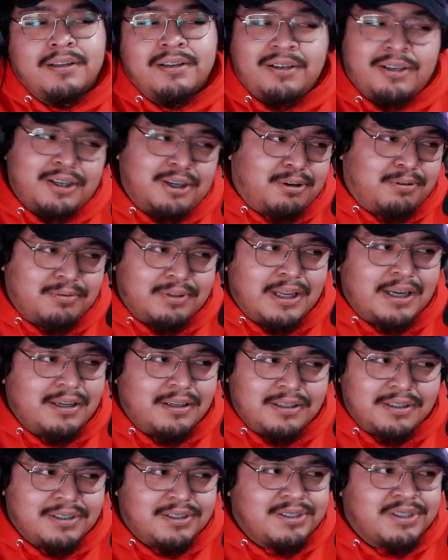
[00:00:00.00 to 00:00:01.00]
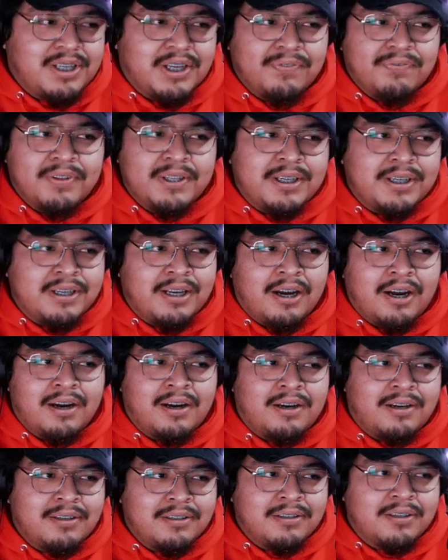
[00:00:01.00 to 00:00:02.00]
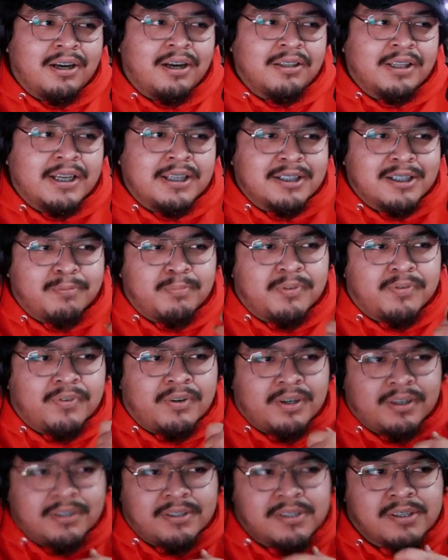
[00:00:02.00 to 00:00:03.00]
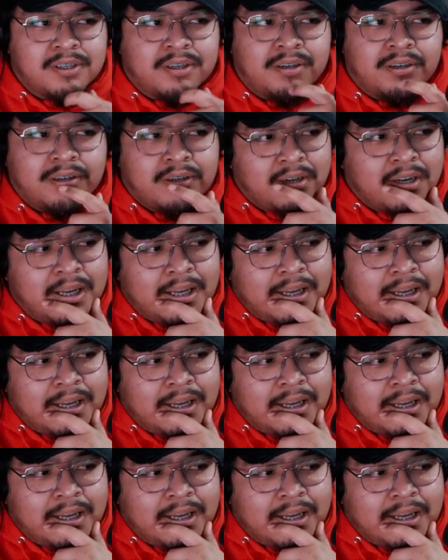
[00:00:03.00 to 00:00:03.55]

No, that is definitely not not that type of a song.